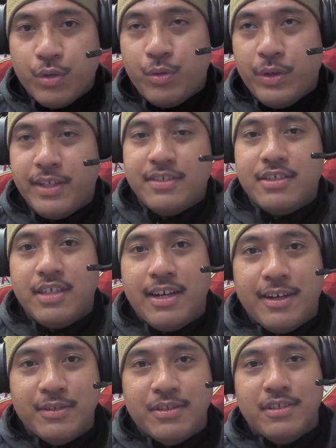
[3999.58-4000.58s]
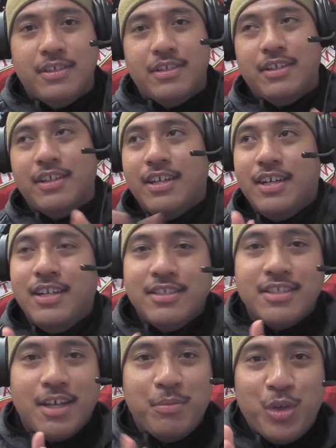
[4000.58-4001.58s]
Hey, real quick, shout out to the
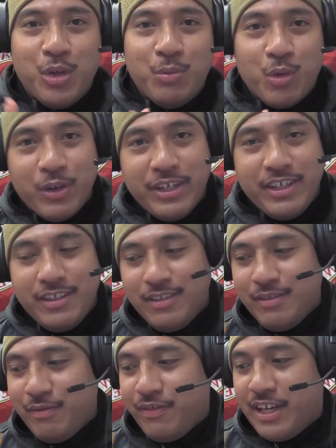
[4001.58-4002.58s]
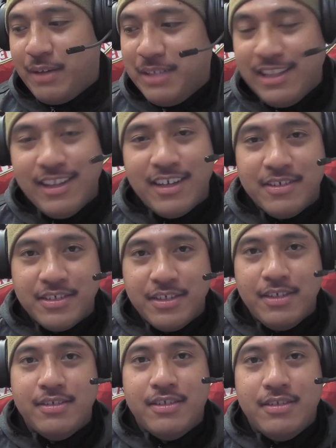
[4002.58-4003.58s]
Samoan Marine family
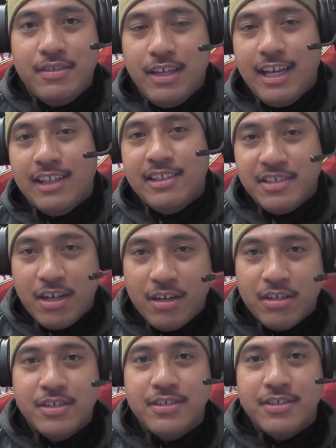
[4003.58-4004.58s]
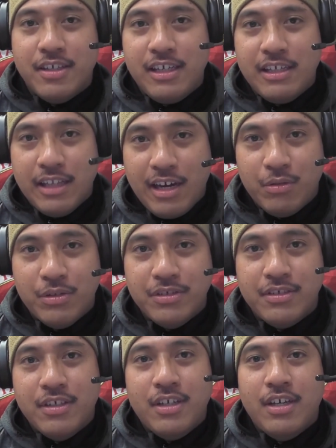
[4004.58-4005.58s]
legacies, the Elisaras and
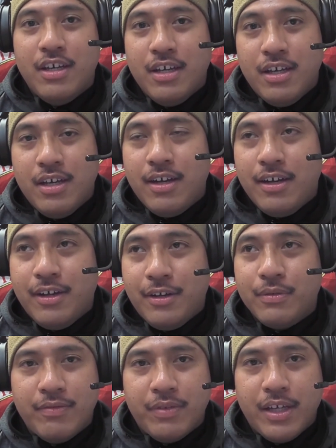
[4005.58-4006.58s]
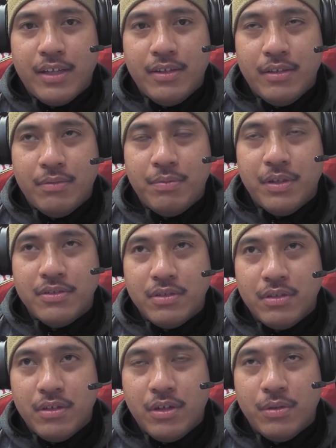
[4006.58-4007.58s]
Ilawas. I've had
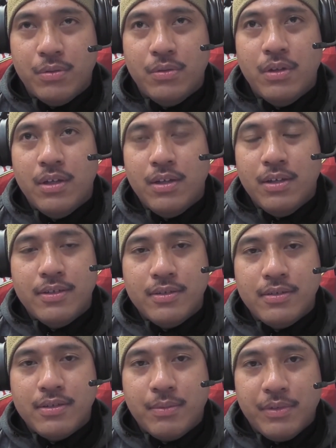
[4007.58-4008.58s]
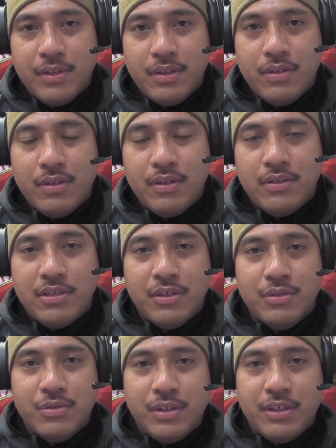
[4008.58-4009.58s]
the pleasure to know some of the
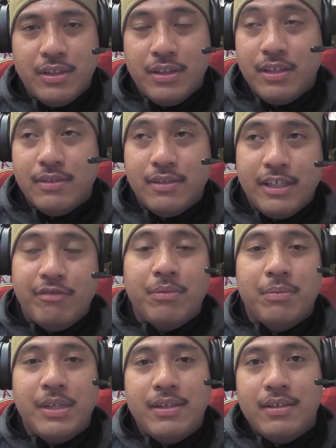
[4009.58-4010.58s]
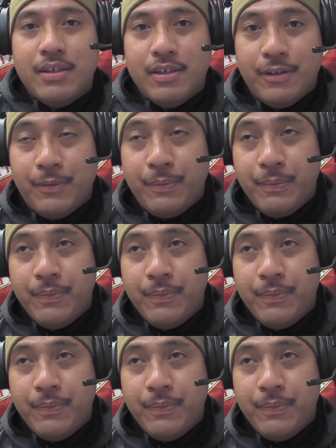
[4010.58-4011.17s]
children and even meet